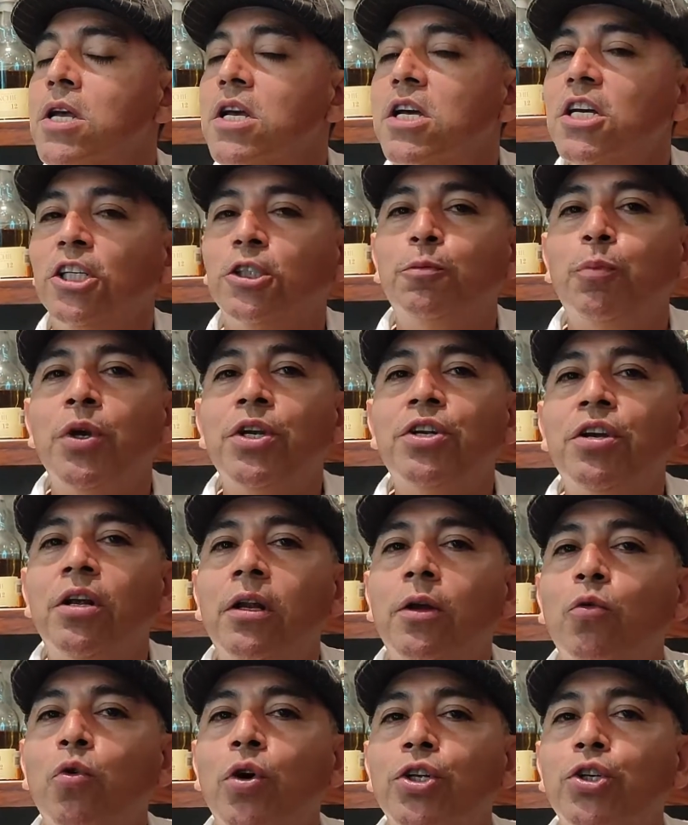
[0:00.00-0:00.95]

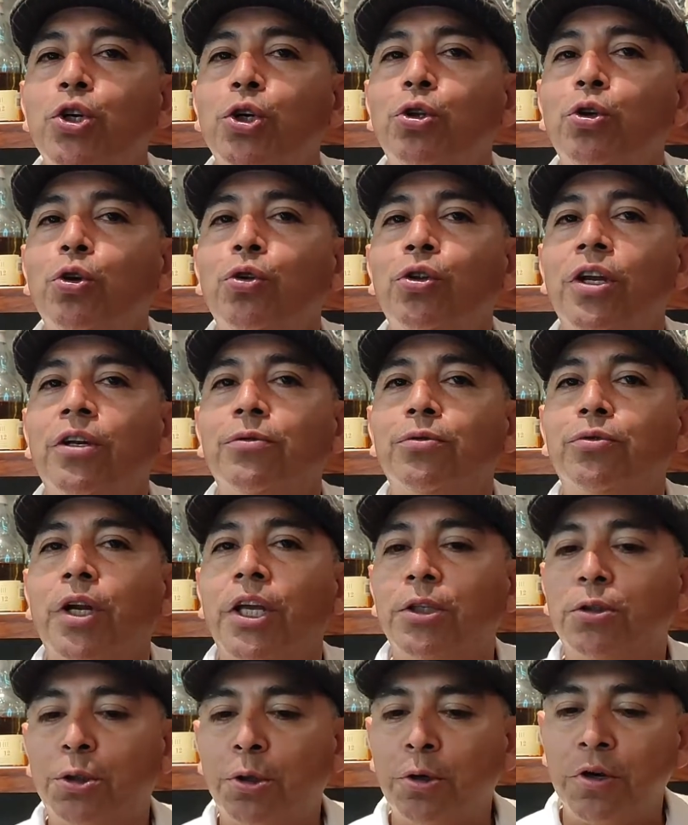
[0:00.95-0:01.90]
Especially when you do the
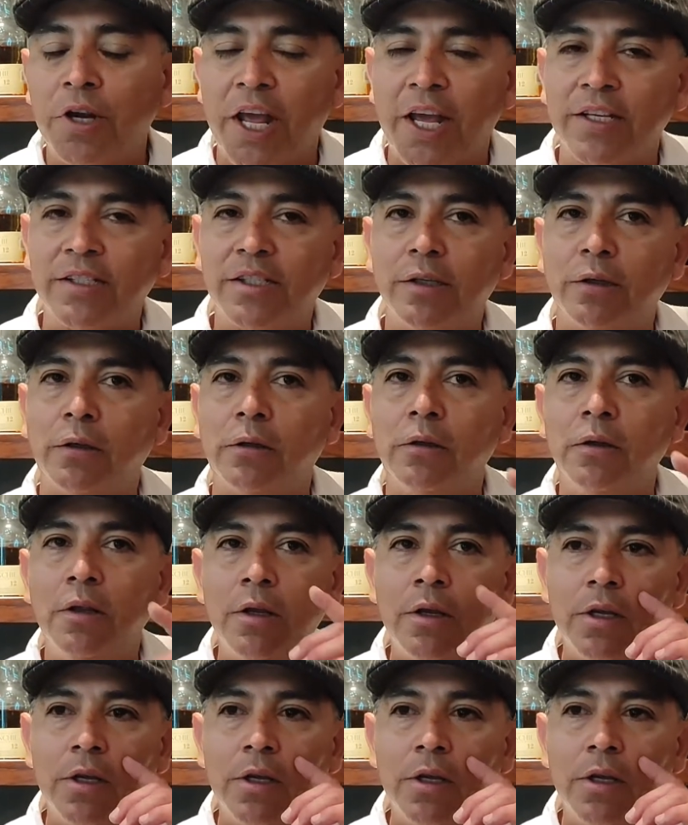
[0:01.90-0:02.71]
retronasal